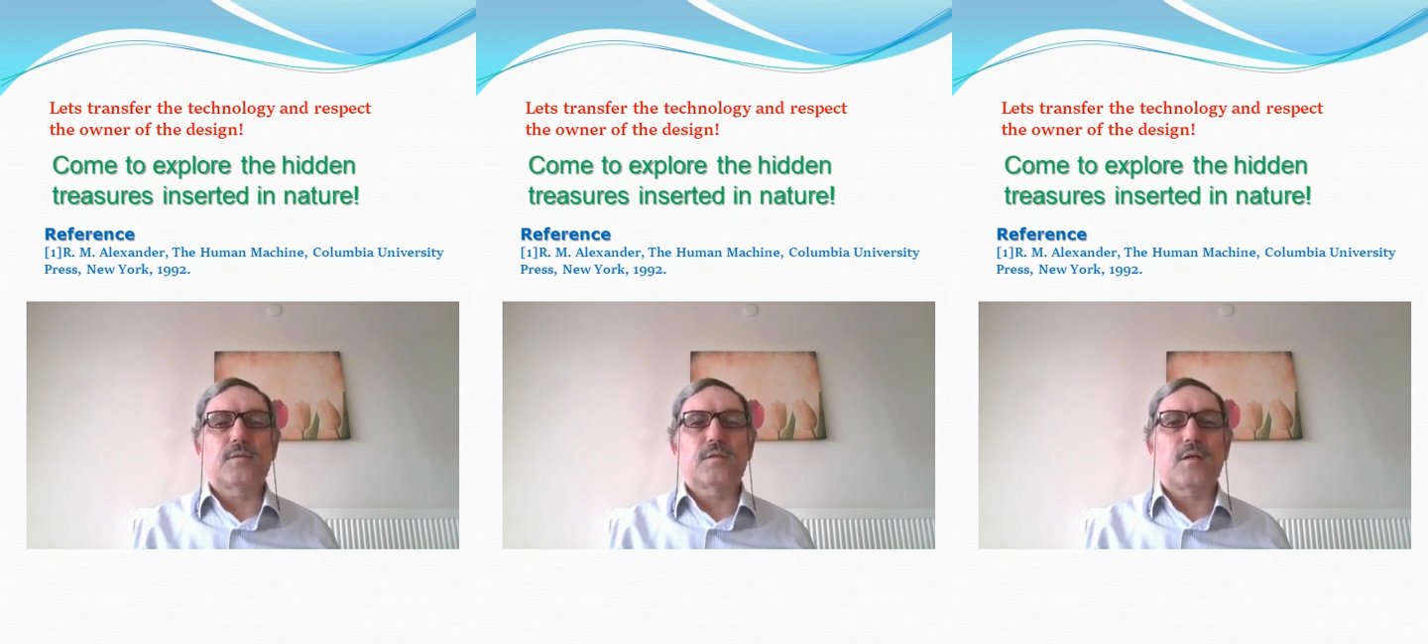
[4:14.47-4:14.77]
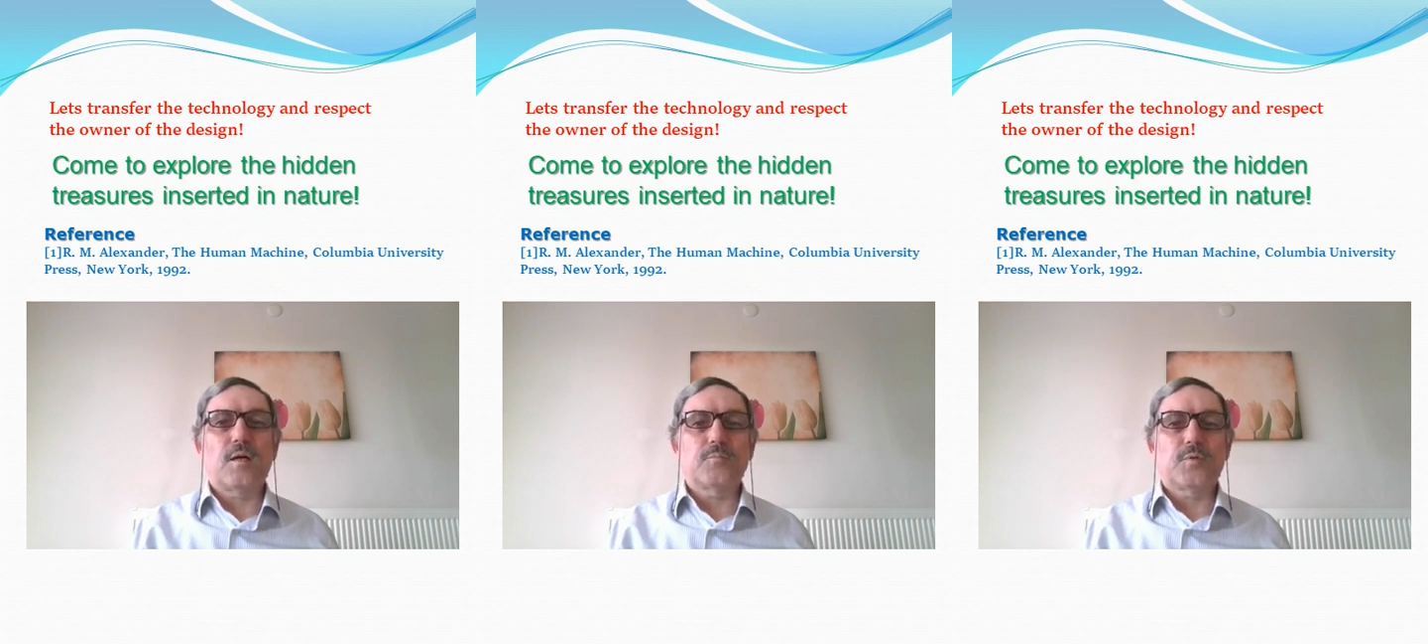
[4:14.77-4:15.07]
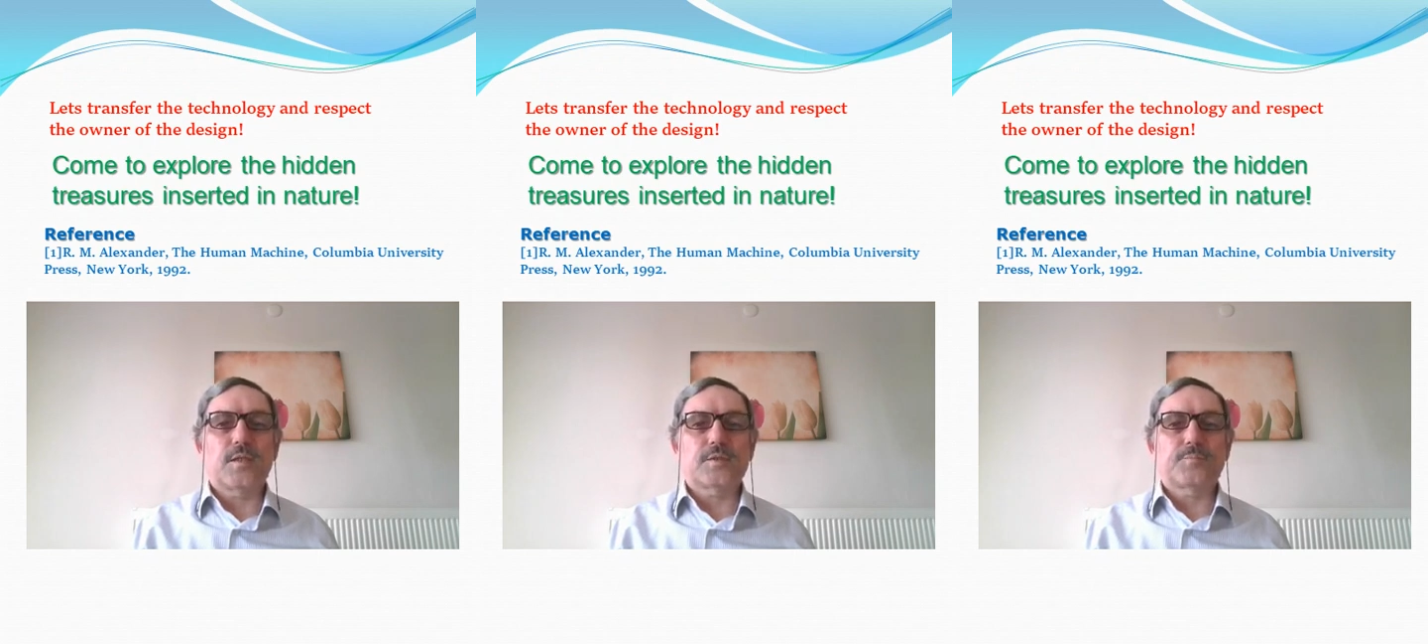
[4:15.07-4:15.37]
Come to
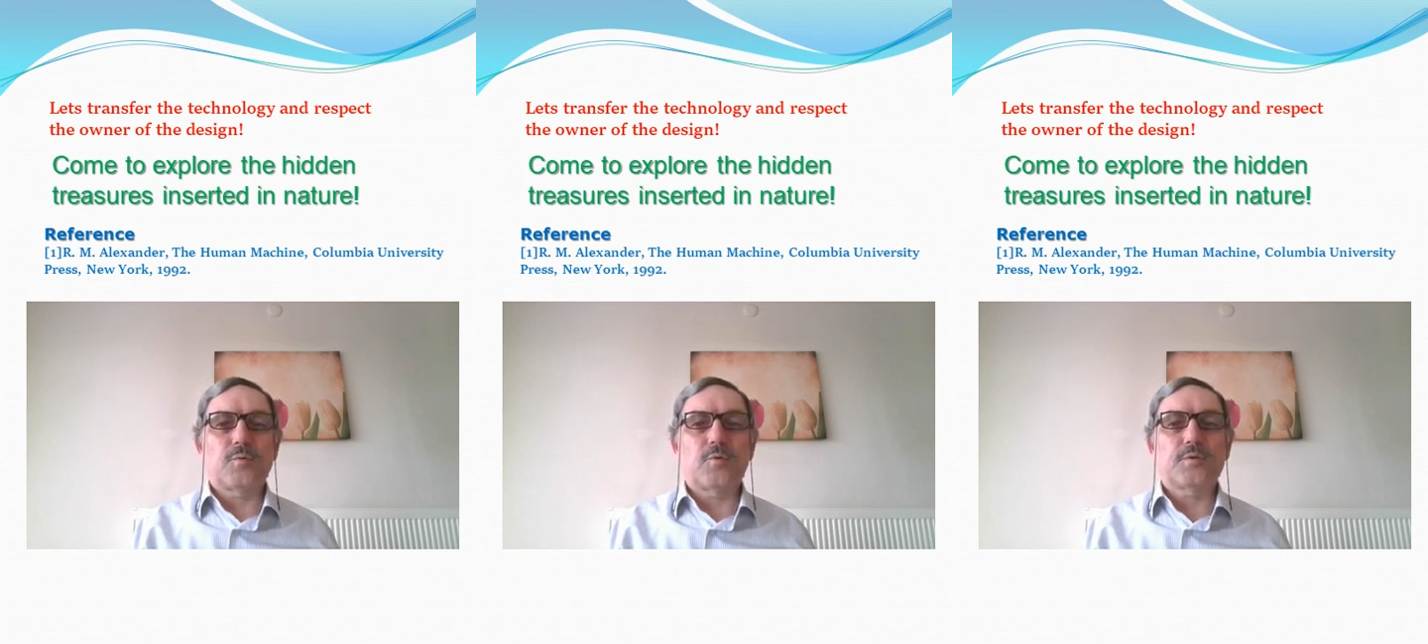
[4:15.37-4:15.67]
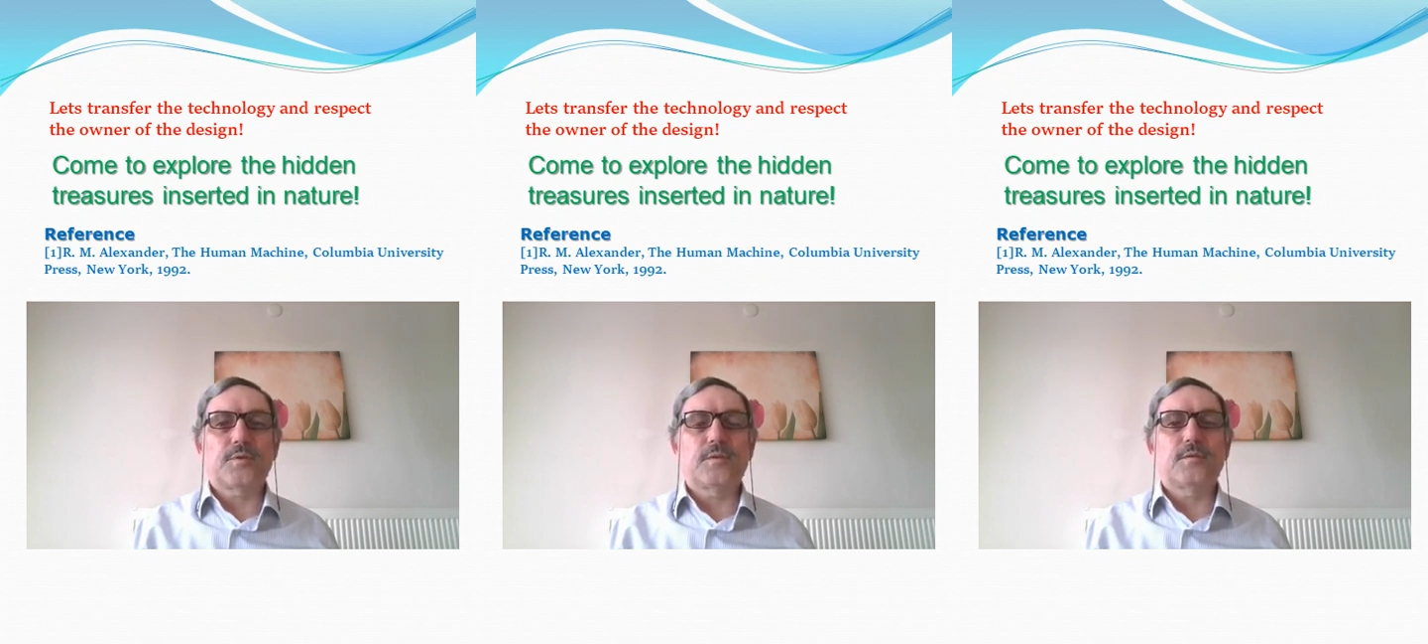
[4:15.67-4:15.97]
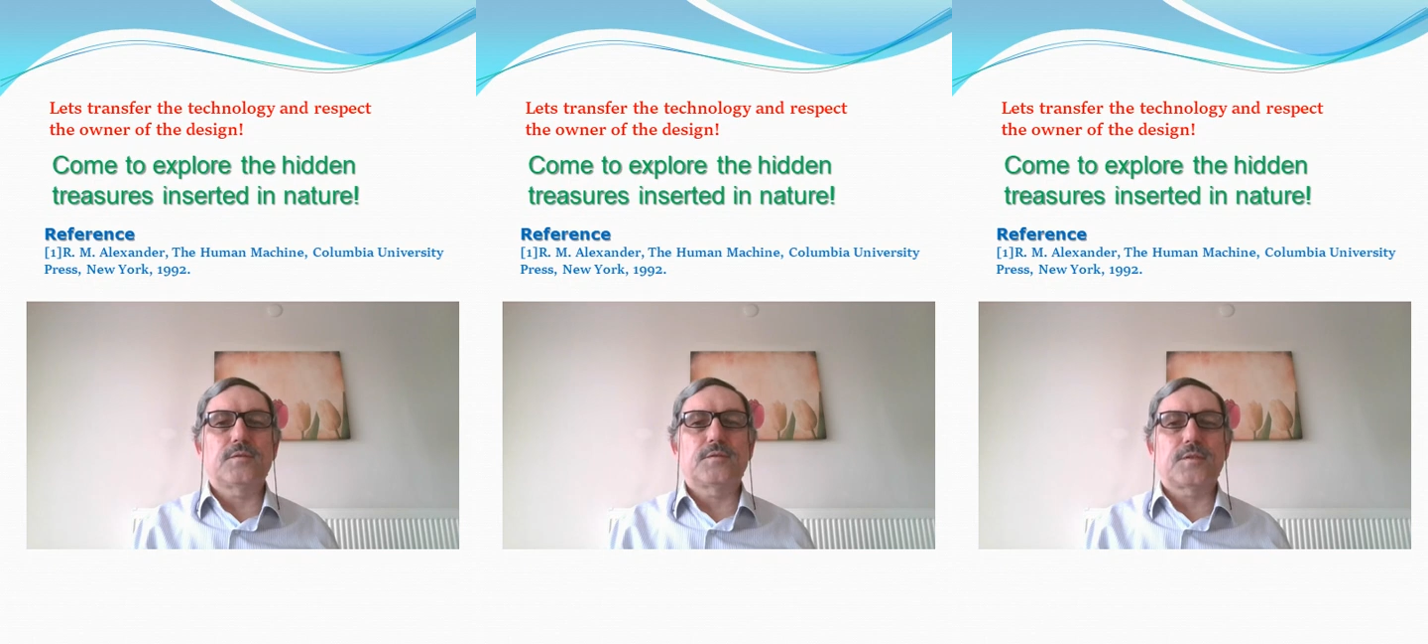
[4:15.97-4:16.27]
explore the hidden
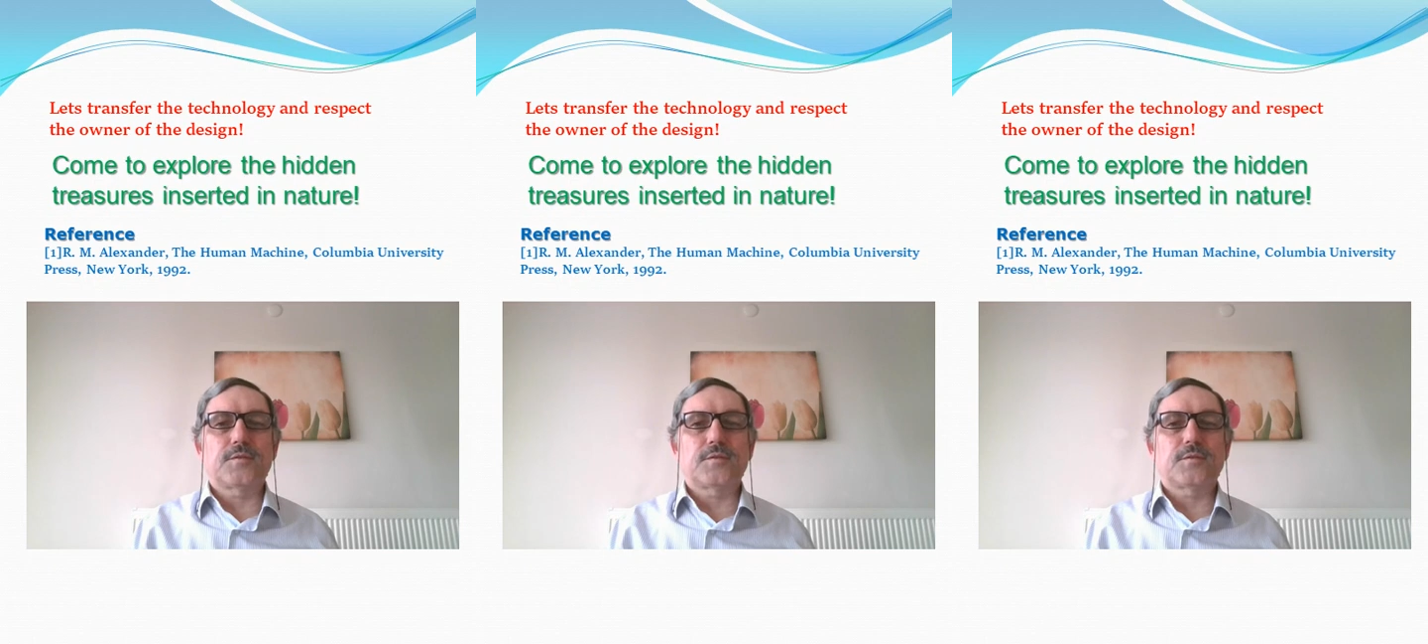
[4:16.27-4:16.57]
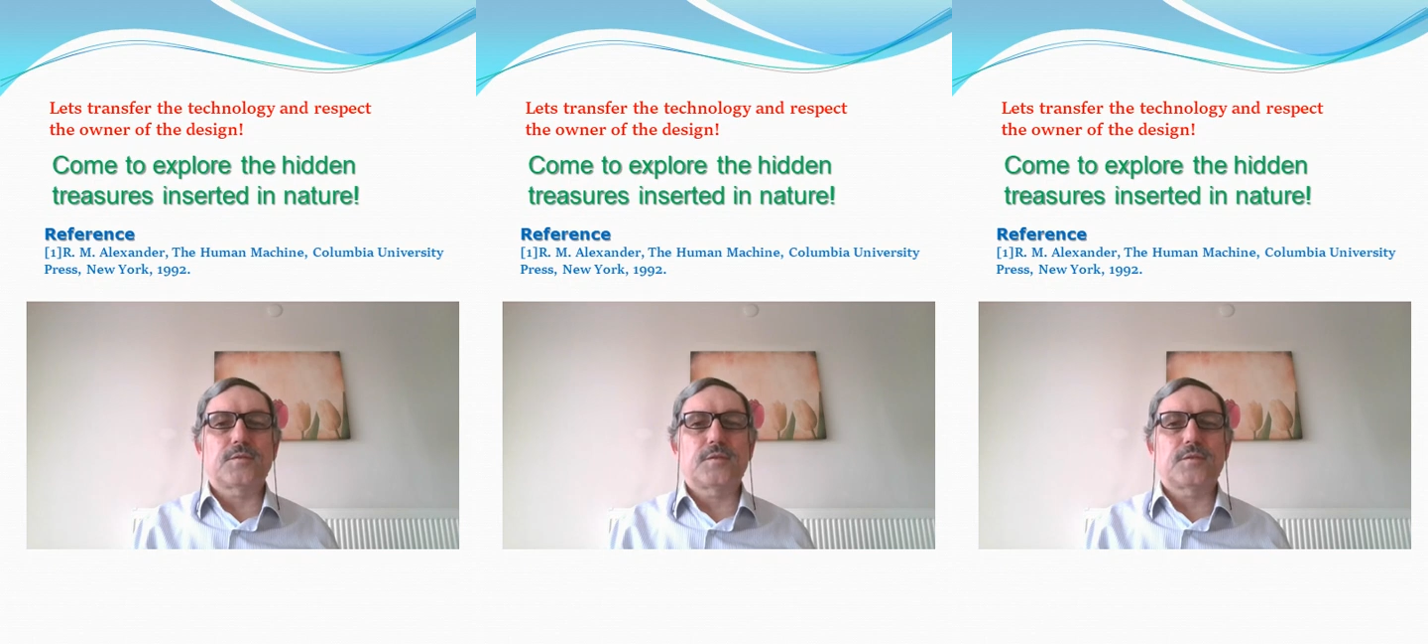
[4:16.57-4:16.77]
treasures